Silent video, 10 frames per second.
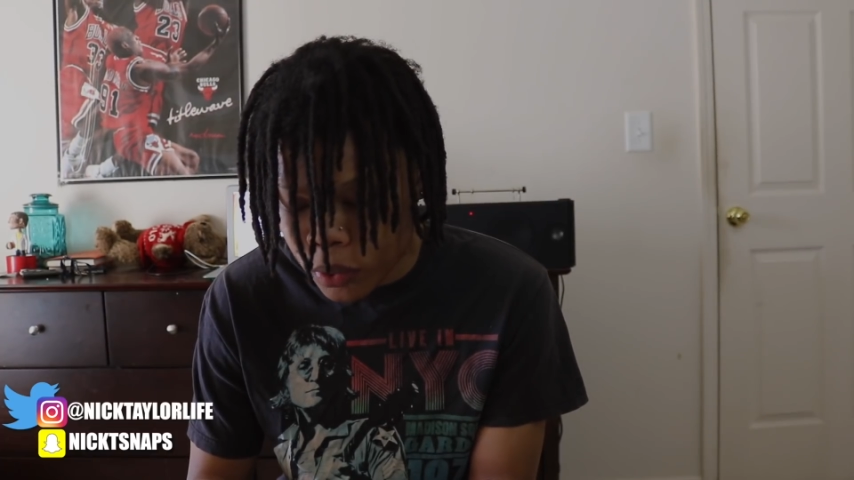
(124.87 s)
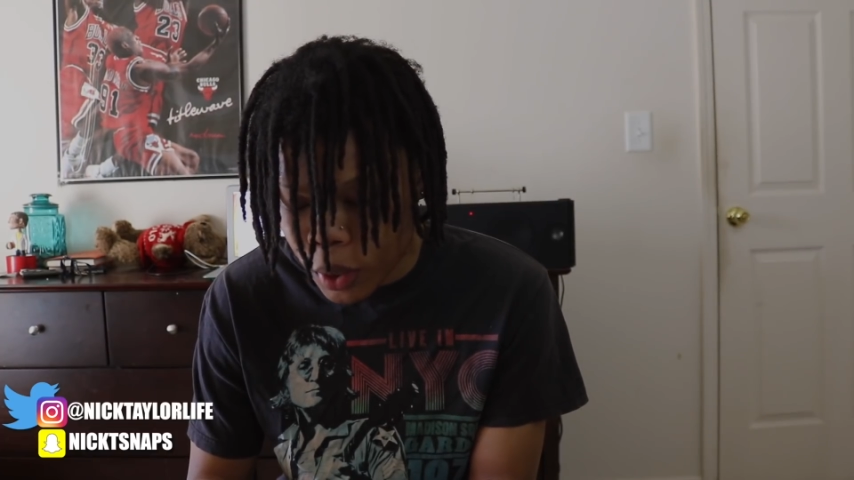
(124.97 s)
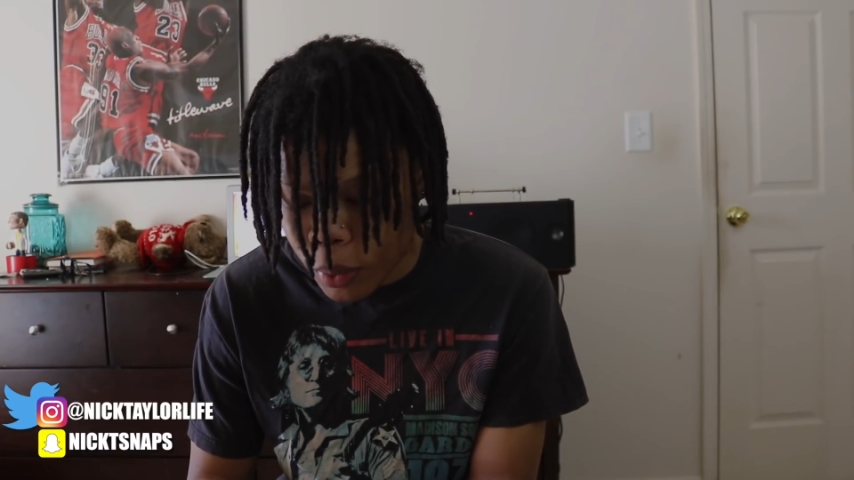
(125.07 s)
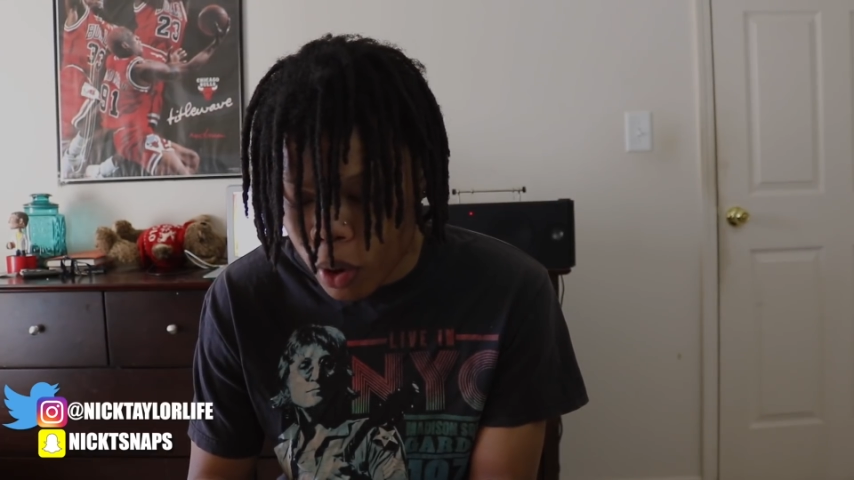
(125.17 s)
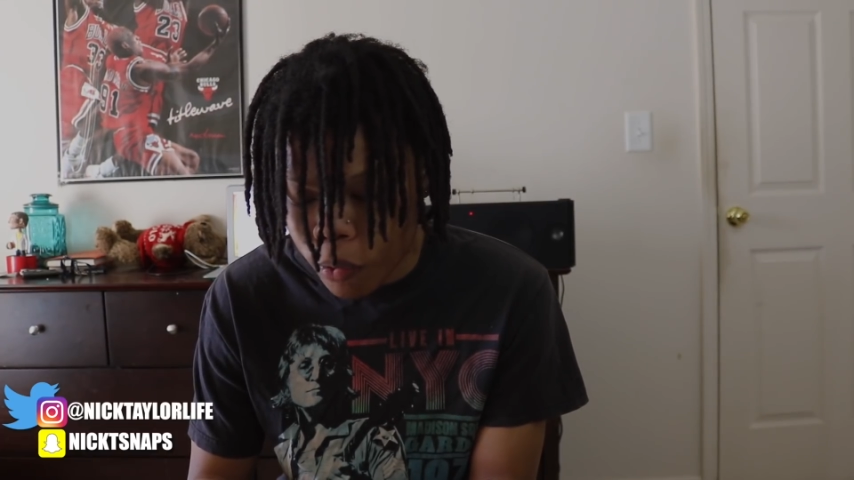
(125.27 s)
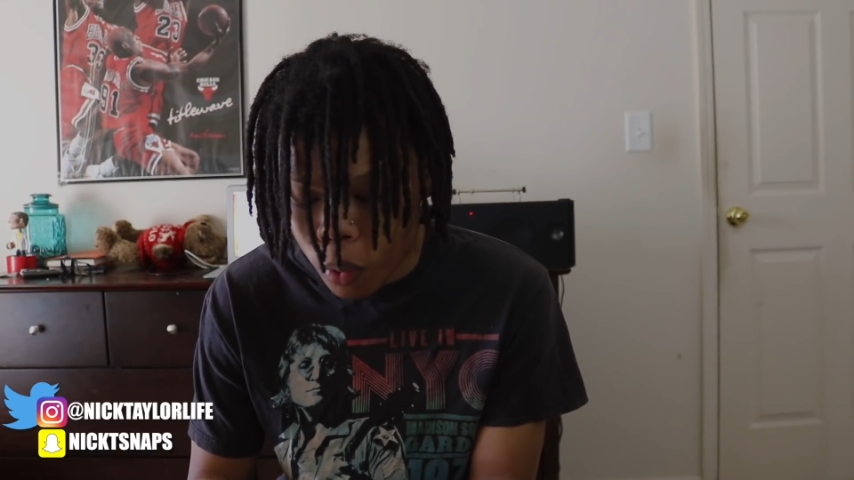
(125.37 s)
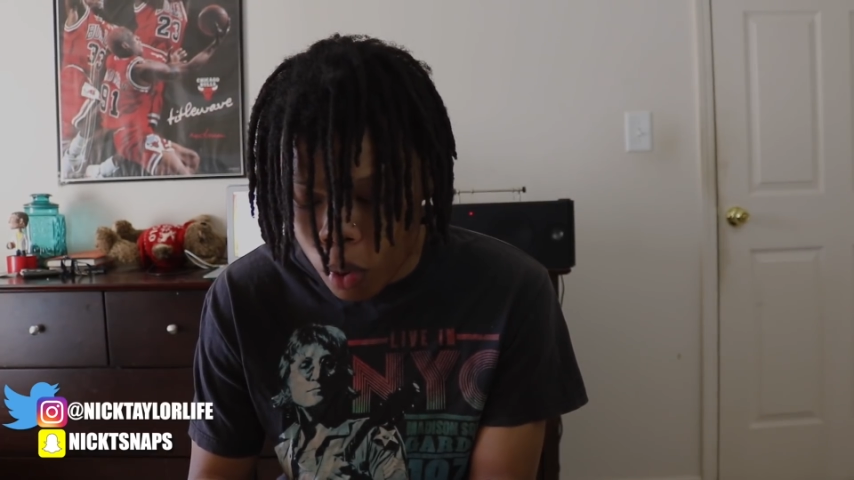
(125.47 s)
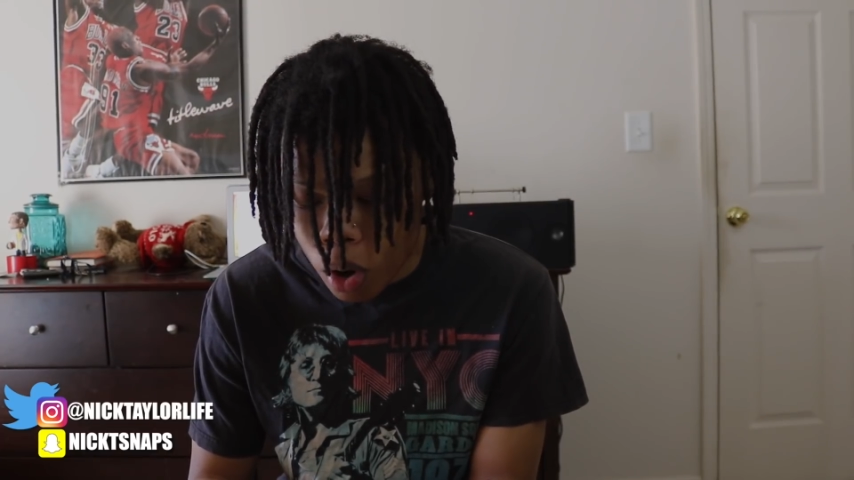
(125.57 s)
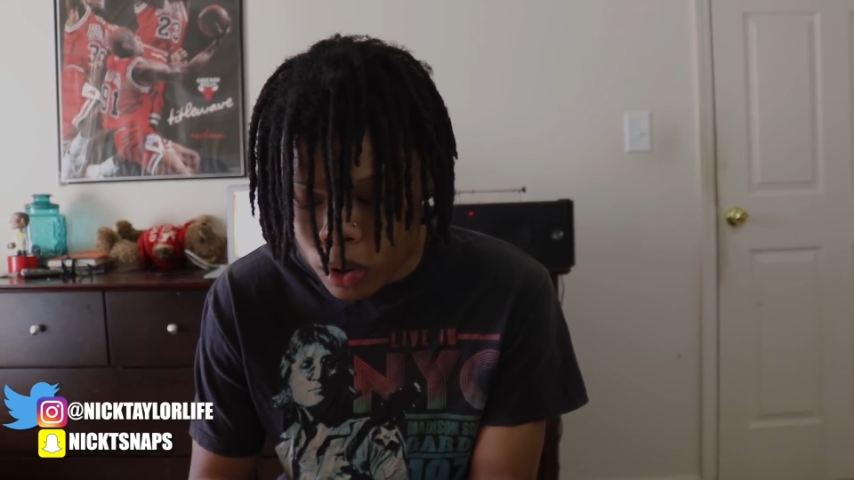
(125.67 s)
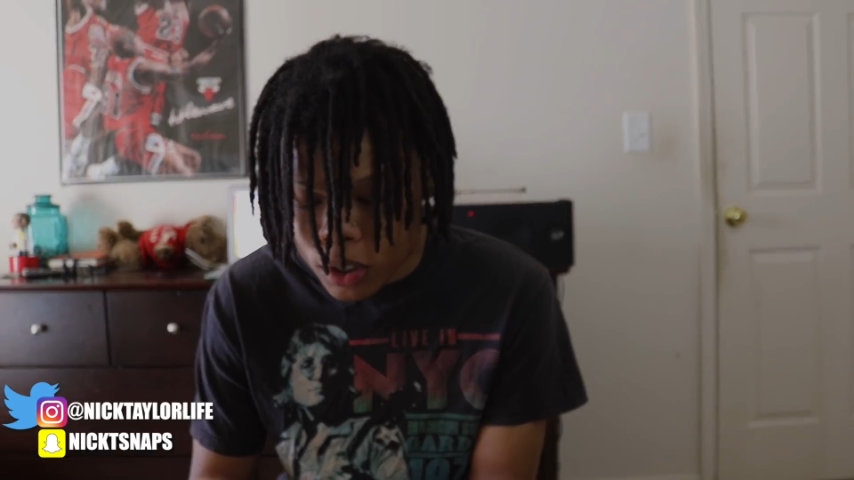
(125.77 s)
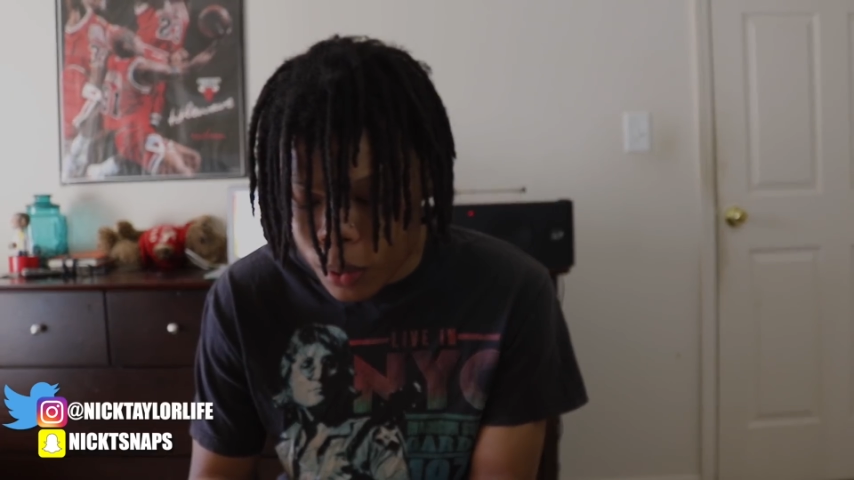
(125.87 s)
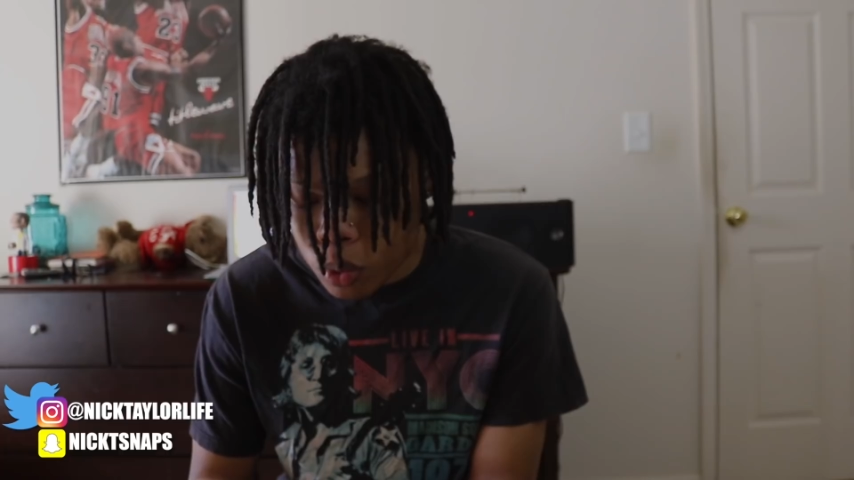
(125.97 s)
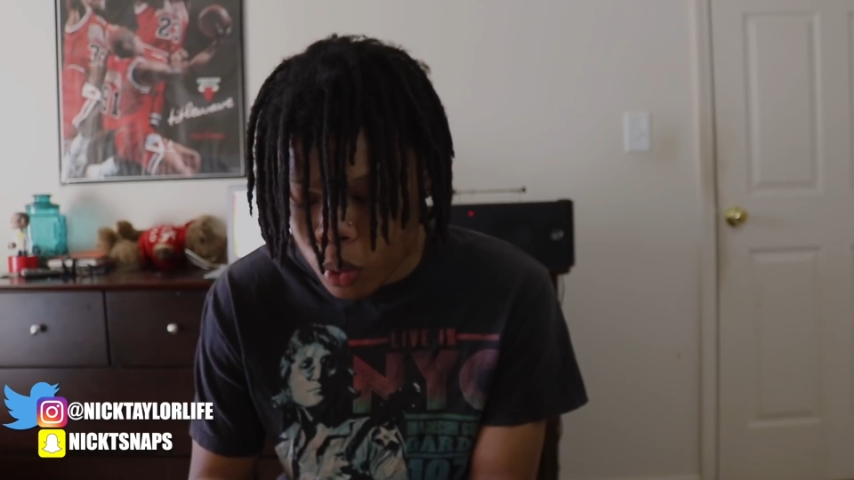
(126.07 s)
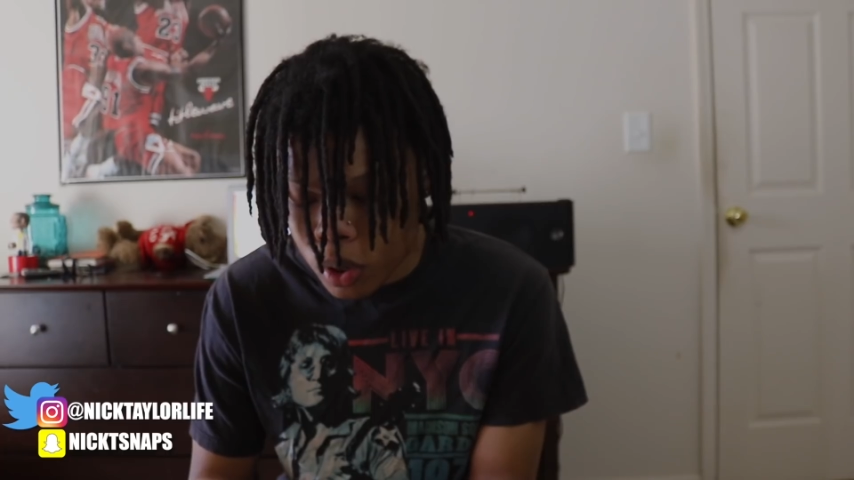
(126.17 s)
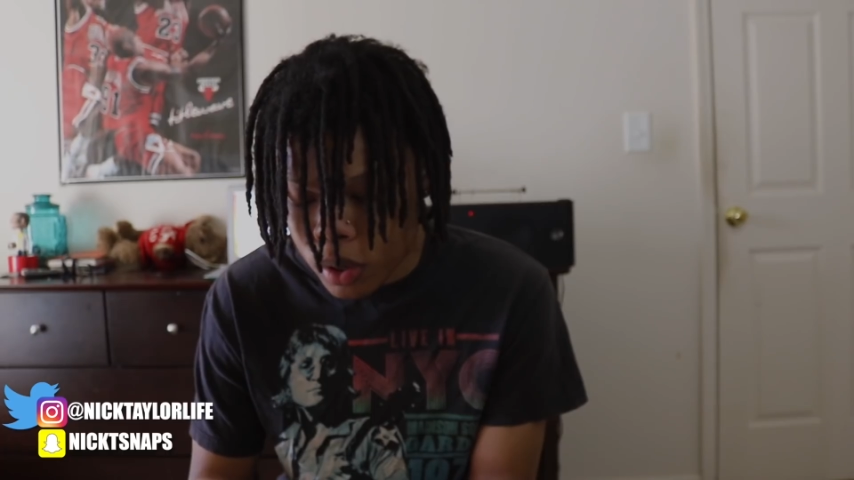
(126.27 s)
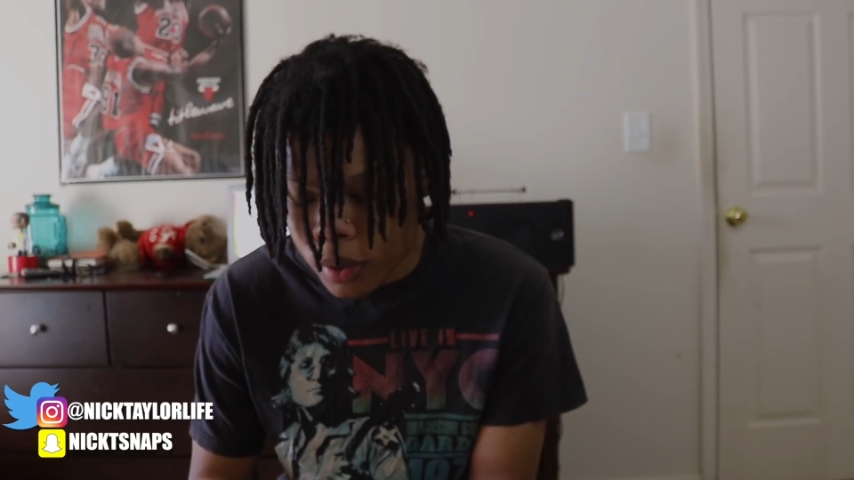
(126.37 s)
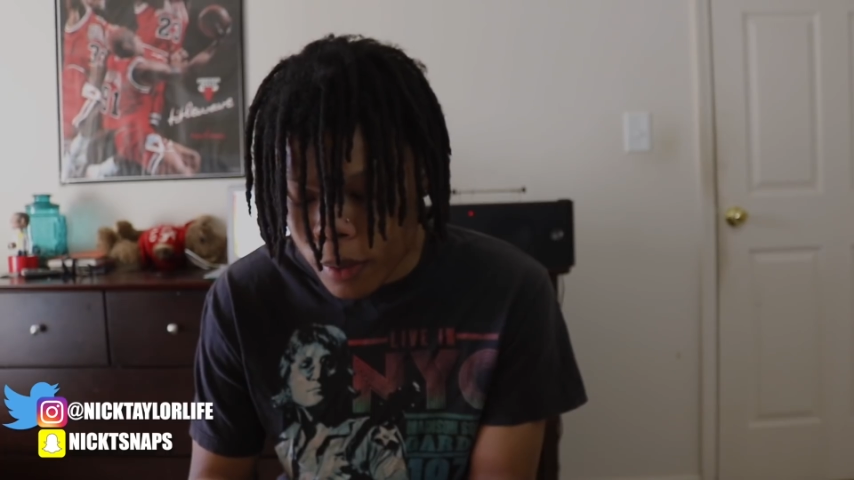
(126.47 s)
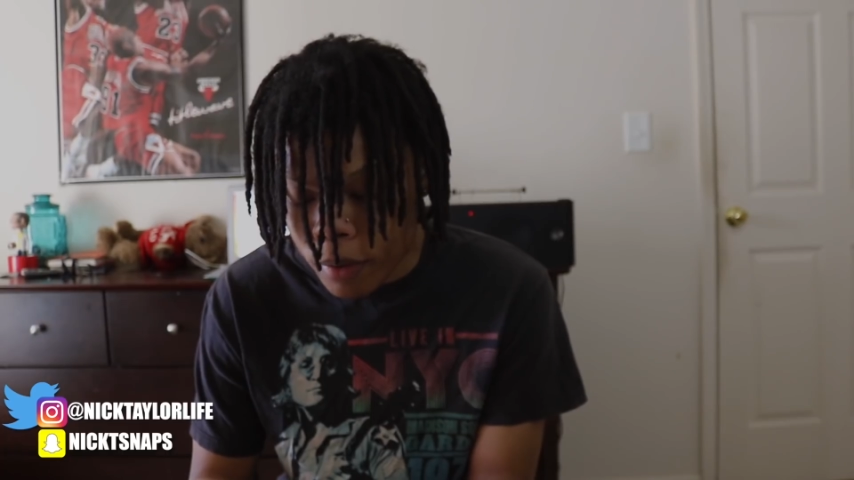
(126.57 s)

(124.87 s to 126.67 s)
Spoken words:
They would go for walks. I was one